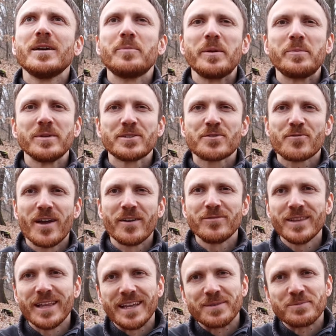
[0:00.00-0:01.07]
people
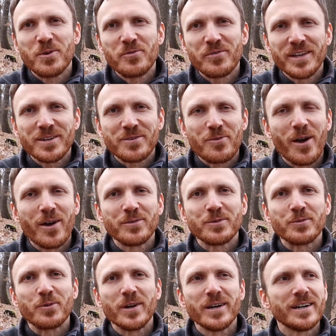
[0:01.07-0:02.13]
traveling, moving around
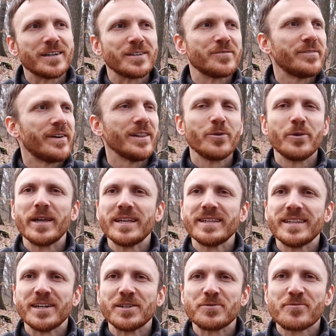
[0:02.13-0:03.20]
the world,
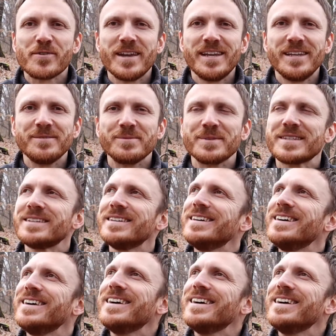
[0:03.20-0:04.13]
following their dreams.